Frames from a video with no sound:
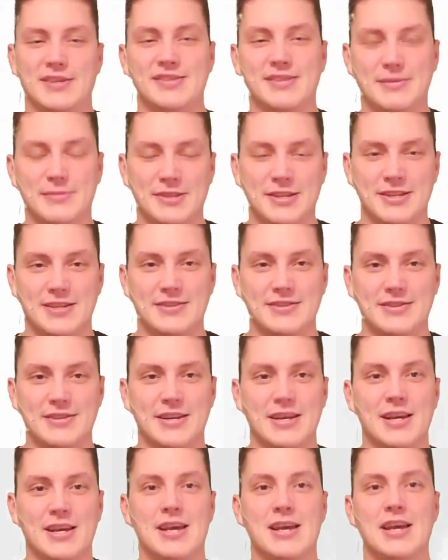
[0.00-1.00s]
some of these.
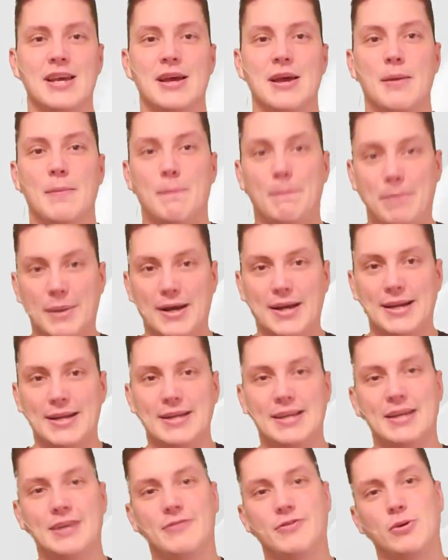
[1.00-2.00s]
But
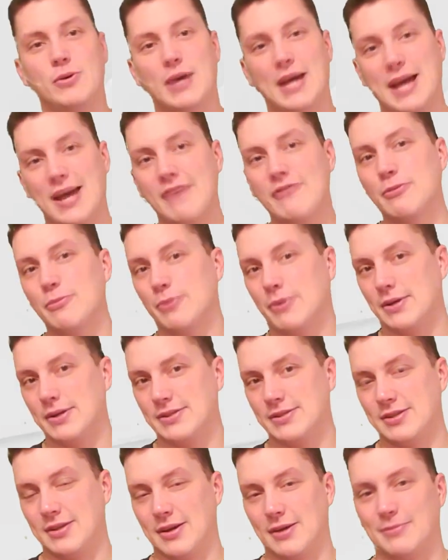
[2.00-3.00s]
if you haven't played
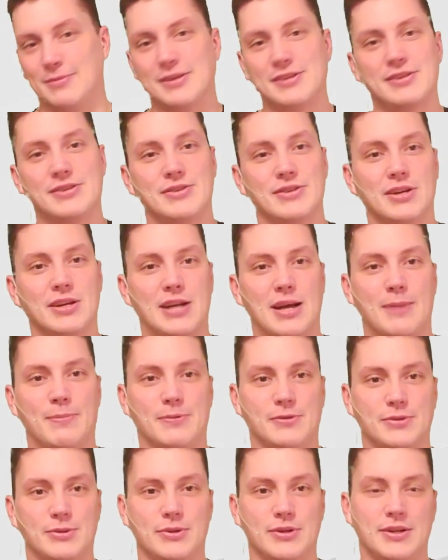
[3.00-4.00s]
some, this is a good
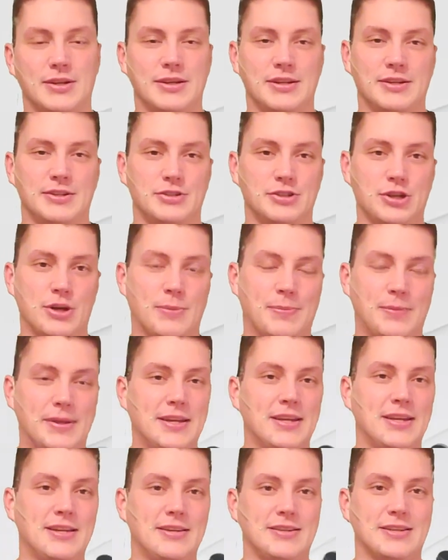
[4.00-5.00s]
opportunity to jump
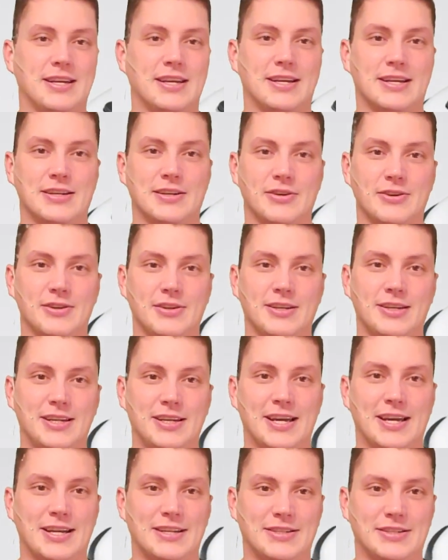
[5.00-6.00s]
in, to get in early,
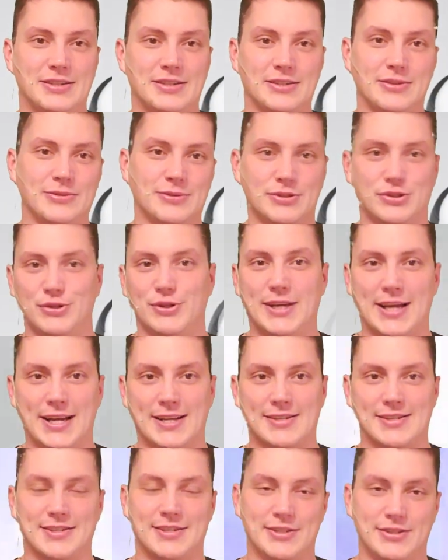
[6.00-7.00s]
and to do what you got to